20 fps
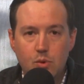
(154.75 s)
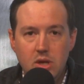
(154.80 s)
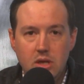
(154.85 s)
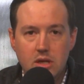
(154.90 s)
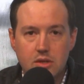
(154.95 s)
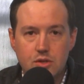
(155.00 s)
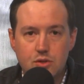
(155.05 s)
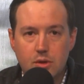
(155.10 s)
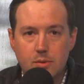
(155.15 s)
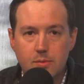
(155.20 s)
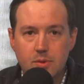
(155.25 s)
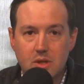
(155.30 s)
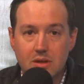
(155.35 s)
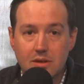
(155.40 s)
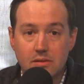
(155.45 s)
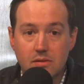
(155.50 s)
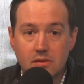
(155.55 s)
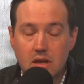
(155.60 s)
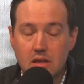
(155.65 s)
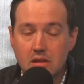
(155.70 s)
we
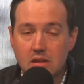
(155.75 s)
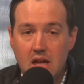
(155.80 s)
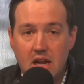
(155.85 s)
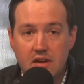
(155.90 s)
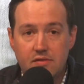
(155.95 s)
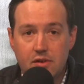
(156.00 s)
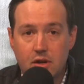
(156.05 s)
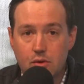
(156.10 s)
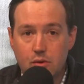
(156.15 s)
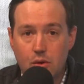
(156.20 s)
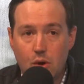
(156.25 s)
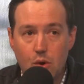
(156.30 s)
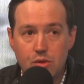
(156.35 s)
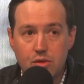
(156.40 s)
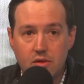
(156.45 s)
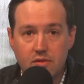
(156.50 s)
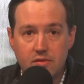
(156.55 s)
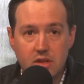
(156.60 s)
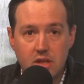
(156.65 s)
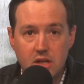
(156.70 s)
attribute a lot of our
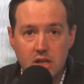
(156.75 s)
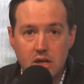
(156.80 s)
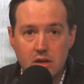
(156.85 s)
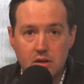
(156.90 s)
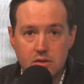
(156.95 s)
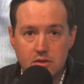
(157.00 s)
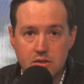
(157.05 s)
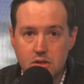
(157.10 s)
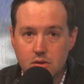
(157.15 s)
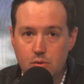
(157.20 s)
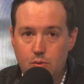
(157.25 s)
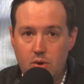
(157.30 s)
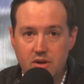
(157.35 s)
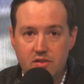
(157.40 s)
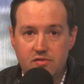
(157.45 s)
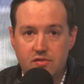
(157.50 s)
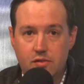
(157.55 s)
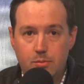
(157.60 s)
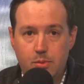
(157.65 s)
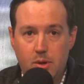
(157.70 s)
growth over the years to the
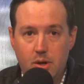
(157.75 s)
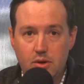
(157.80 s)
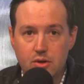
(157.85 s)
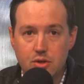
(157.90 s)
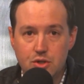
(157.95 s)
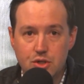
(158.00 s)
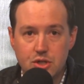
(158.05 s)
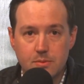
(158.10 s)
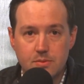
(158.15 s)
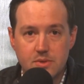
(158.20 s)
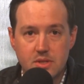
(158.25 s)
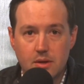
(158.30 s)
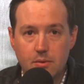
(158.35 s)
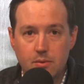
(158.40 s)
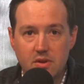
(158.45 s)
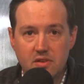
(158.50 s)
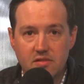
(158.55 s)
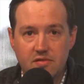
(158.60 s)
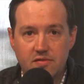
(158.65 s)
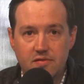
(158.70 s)
wonderful partnerships that
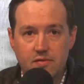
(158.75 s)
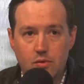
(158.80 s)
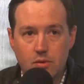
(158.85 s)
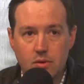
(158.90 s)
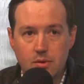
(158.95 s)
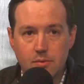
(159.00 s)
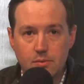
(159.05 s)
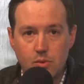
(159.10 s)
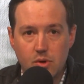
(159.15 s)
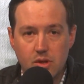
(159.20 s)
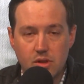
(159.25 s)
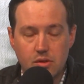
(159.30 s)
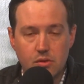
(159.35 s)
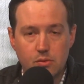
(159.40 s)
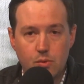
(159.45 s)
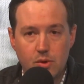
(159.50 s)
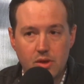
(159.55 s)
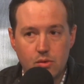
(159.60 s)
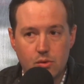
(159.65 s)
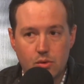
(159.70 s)
we've formed with
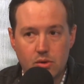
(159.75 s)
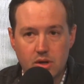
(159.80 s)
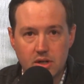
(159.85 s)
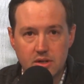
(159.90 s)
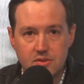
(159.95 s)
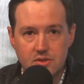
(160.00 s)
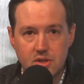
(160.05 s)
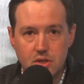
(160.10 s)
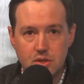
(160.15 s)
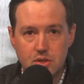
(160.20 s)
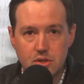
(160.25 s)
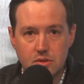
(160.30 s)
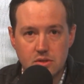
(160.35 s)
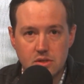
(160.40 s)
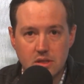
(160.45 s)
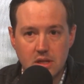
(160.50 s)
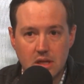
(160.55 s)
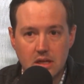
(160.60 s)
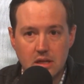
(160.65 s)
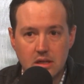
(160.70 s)

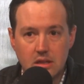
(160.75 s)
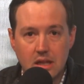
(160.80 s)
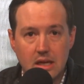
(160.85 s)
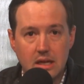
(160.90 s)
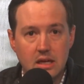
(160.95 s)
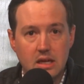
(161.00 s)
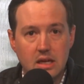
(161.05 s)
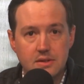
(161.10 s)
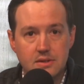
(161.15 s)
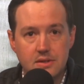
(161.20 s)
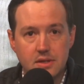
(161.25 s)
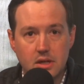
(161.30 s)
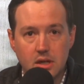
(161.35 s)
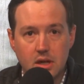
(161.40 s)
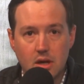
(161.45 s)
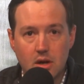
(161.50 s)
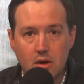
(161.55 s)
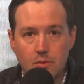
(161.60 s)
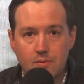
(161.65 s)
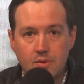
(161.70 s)
organizations like
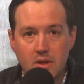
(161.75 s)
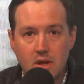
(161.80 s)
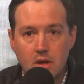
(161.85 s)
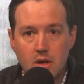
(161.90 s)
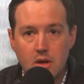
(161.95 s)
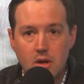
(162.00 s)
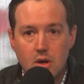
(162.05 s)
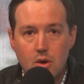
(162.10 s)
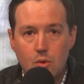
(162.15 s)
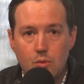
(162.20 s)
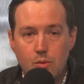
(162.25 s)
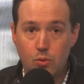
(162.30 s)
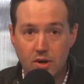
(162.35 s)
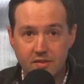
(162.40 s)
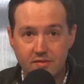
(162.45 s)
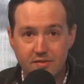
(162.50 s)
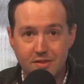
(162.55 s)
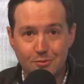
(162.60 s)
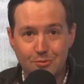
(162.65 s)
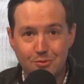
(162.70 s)
Kentico.
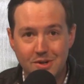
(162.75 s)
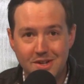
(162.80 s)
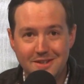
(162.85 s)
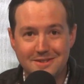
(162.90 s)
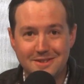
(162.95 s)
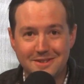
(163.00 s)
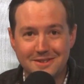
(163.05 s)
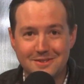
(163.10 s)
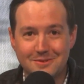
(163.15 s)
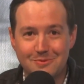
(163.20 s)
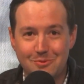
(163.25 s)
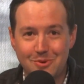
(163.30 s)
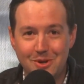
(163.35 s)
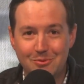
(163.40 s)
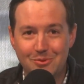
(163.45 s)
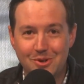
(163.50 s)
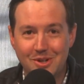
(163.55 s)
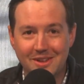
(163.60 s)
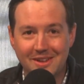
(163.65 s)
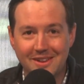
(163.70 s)
One of the reasons
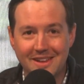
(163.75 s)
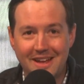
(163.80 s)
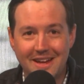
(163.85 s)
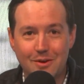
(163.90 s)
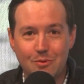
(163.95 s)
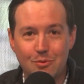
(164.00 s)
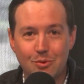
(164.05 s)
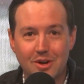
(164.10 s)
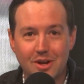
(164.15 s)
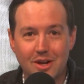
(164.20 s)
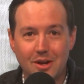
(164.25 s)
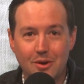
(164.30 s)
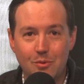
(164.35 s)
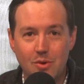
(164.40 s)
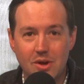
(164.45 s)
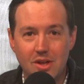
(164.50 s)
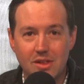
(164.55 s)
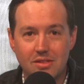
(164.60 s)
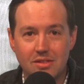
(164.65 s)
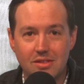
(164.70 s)
we really like
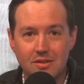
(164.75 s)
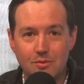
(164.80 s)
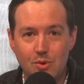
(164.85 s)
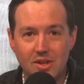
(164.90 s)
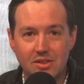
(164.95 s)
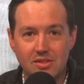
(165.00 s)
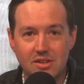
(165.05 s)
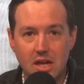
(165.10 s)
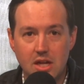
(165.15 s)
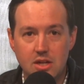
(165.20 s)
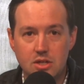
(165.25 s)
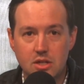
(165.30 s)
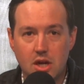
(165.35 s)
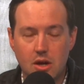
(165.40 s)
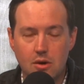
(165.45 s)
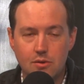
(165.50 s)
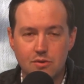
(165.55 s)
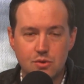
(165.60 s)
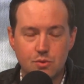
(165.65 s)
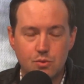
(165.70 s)
working with
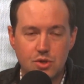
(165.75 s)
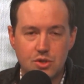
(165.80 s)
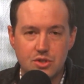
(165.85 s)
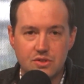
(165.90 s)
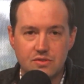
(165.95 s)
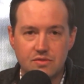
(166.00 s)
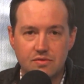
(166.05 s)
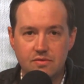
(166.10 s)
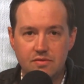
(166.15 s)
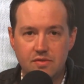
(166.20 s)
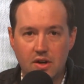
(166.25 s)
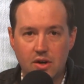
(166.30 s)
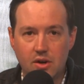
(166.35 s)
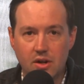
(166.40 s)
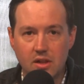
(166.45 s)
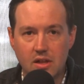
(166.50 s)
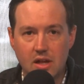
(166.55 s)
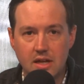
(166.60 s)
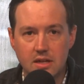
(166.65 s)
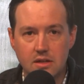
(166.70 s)
Kentico is we're just
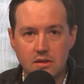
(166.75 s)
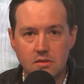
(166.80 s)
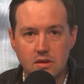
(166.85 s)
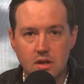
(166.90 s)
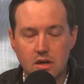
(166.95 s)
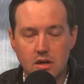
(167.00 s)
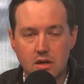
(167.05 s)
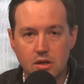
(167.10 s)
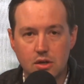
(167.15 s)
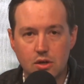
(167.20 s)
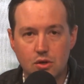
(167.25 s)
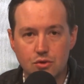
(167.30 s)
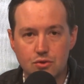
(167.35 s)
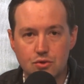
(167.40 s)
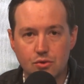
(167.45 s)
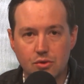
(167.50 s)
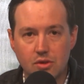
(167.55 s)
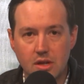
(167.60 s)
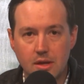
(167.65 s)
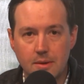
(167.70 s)
very aligned
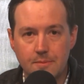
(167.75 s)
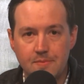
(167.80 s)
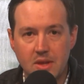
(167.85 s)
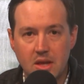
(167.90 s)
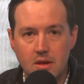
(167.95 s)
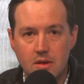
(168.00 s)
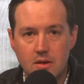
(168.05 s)
culturally.